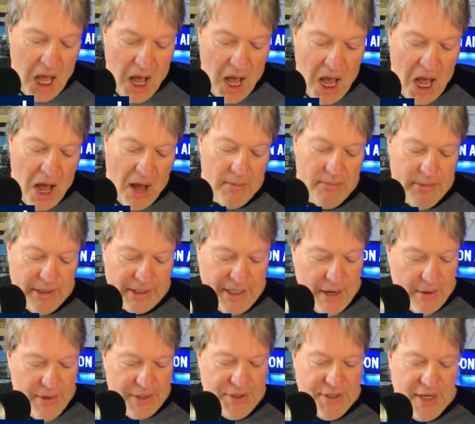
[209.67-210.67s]
But
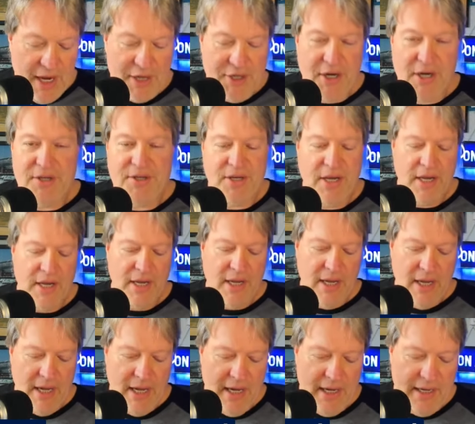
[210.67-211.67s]
Gary Sanchez
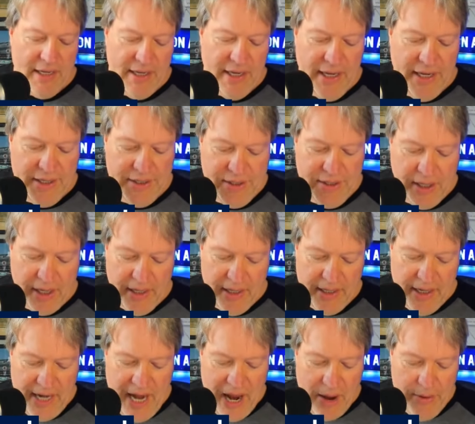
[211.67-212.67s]
is
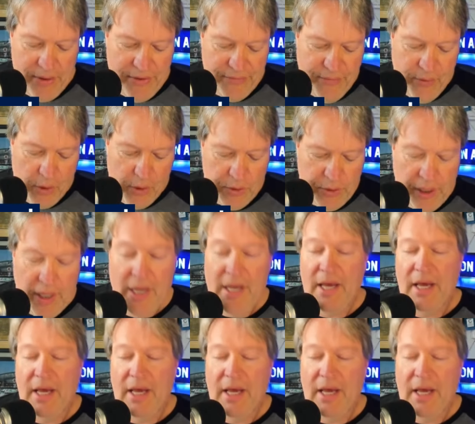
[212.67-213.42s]
now in the fold.